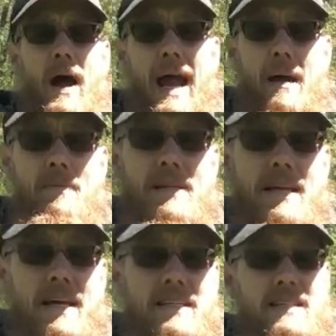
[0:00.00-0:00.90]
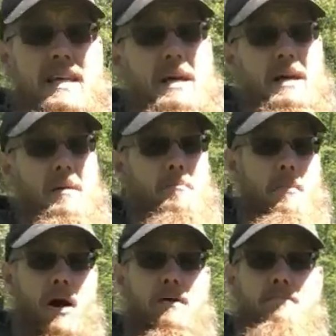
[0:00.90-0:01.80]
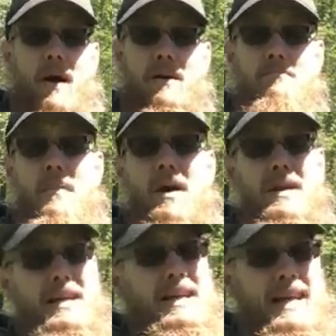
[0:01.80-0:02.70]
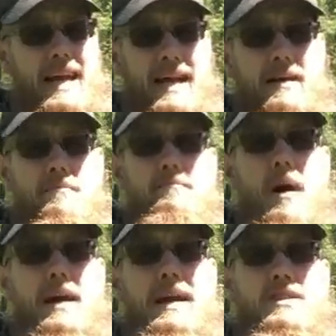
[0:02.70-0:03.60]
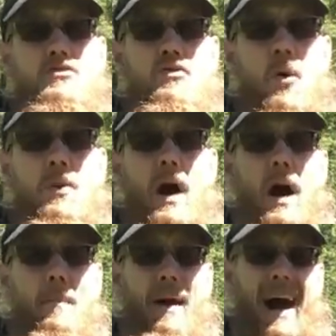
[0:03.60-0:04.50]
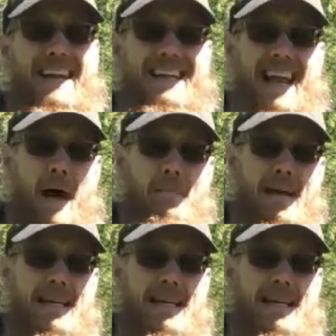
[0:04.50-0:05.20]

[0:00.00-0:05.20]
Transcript: what happened is muck muck muck it, muck has grown up I did not